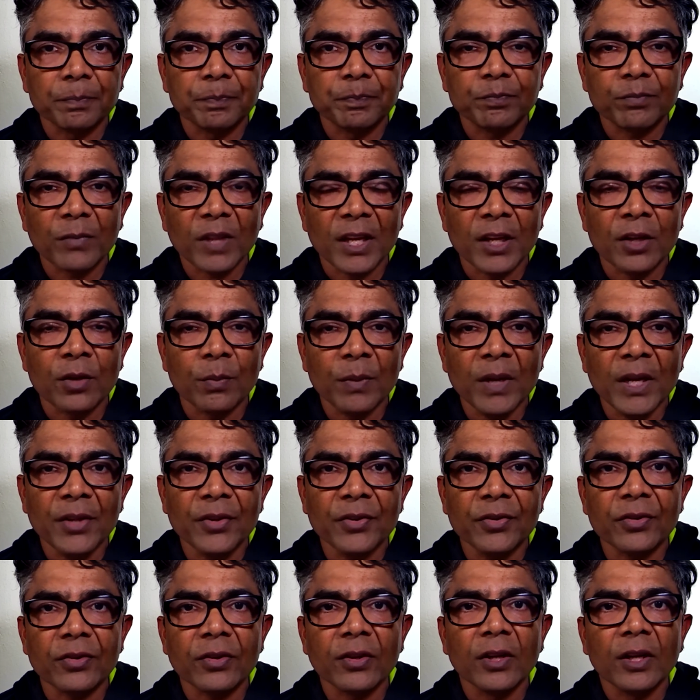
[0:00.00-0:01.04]
It
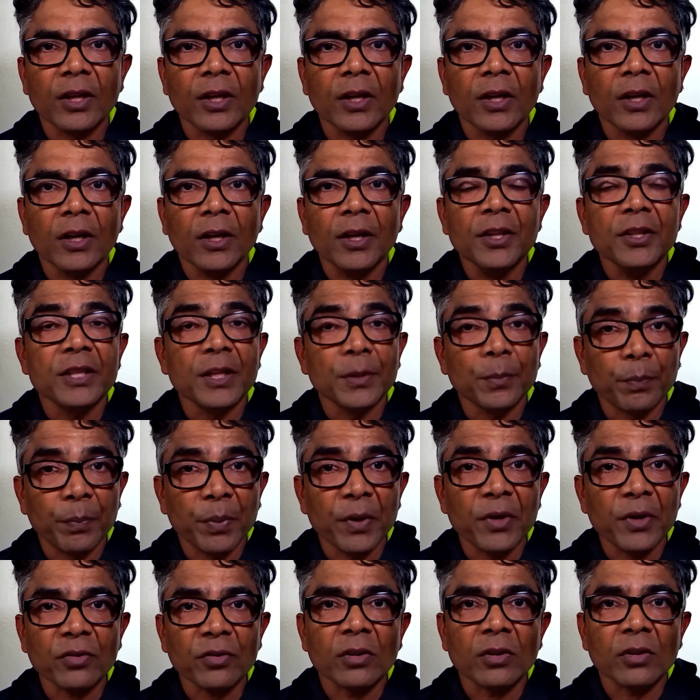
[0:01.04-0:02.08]
means the
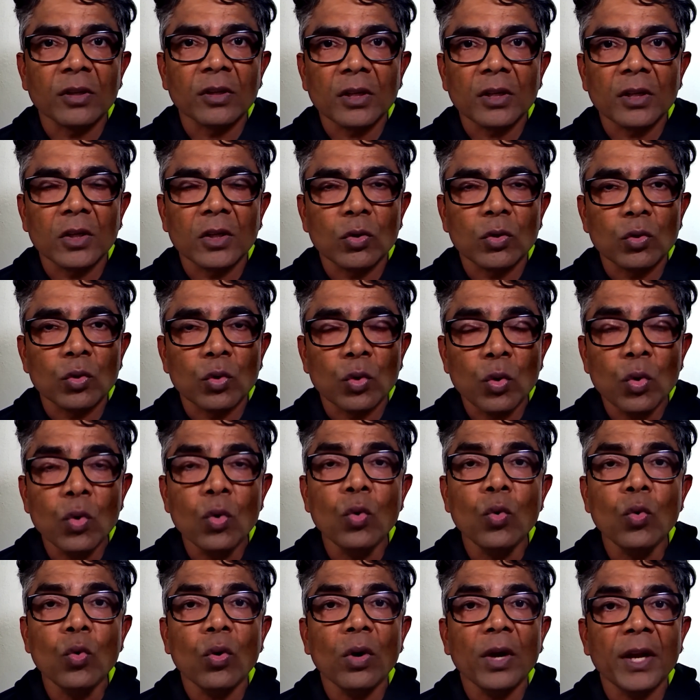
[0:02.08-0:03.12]
person
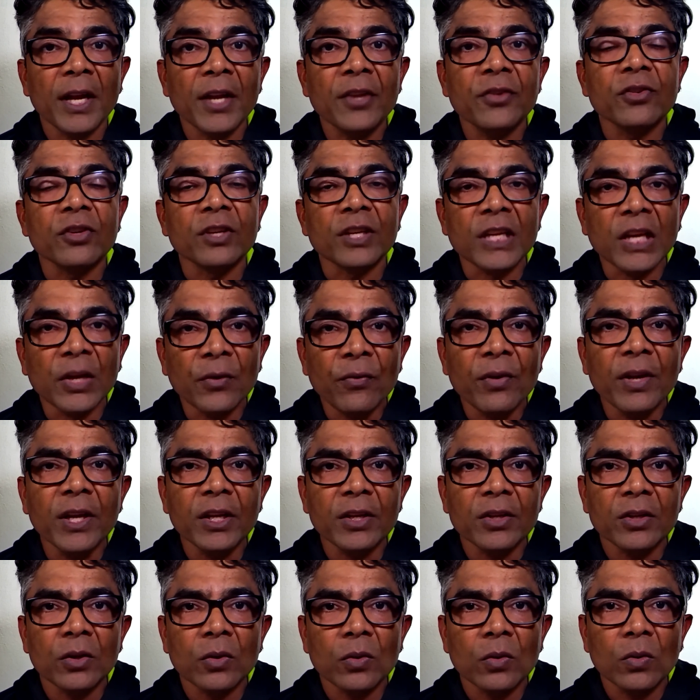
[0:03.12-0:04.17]
who is giving
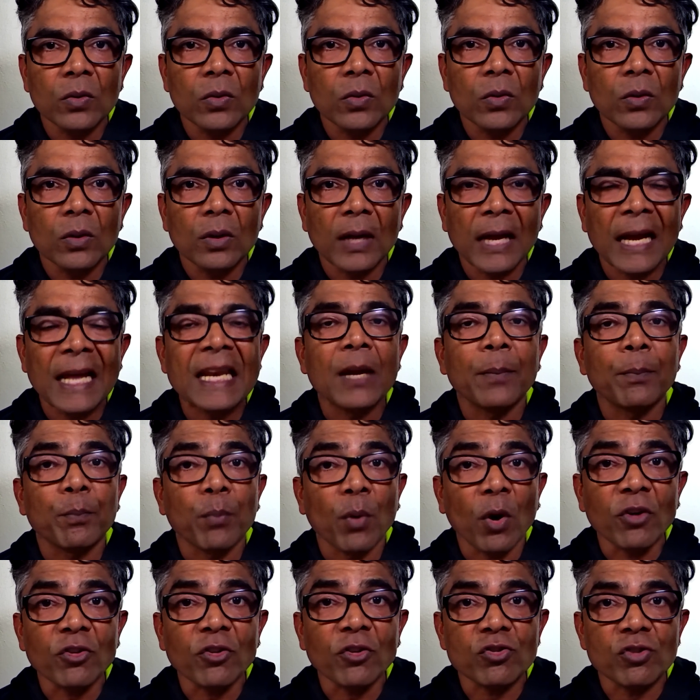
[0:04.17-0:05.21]
you an
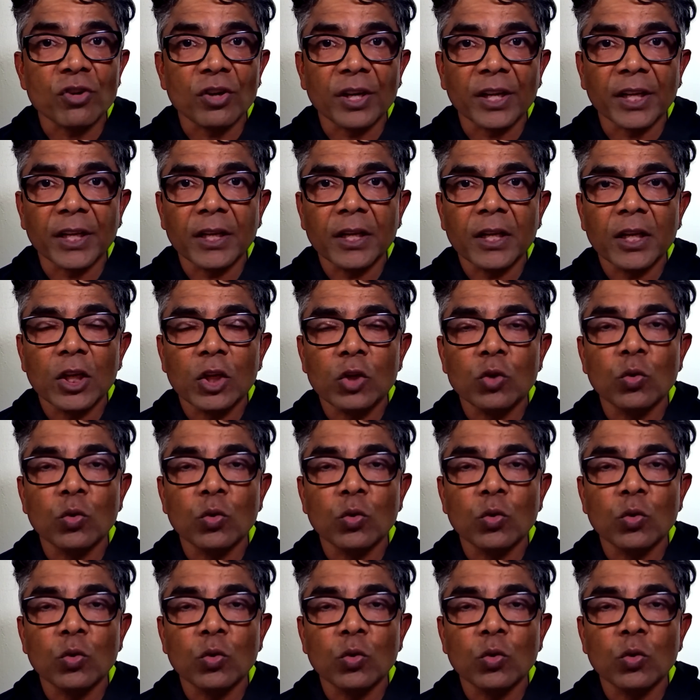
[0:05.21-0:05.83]
opportunity to